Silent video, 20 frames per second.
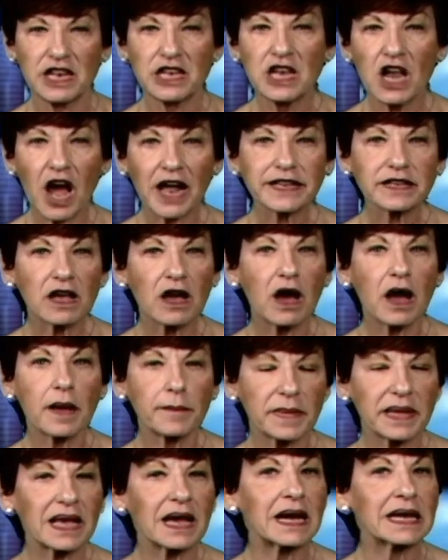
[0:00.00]
not
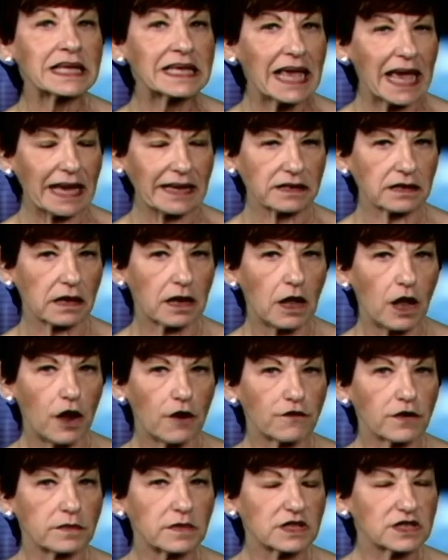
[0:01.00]
coming again
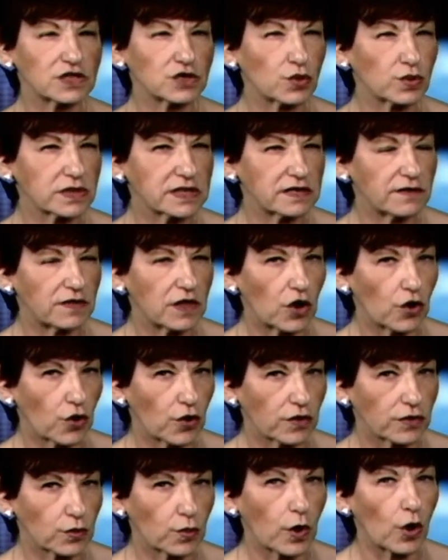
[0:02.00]
from the source of the
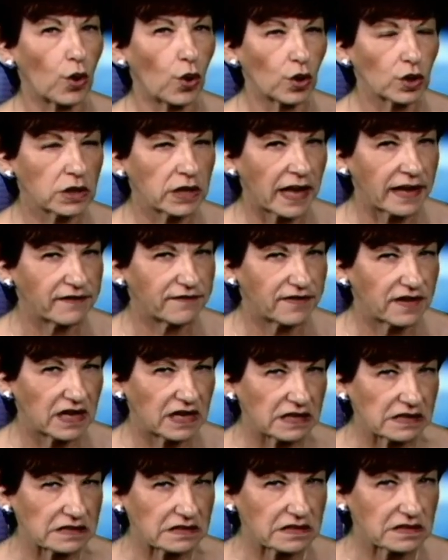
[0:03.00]
earth where all life
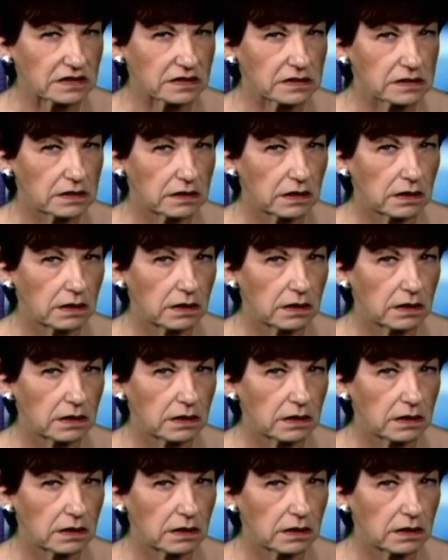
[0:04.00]
is.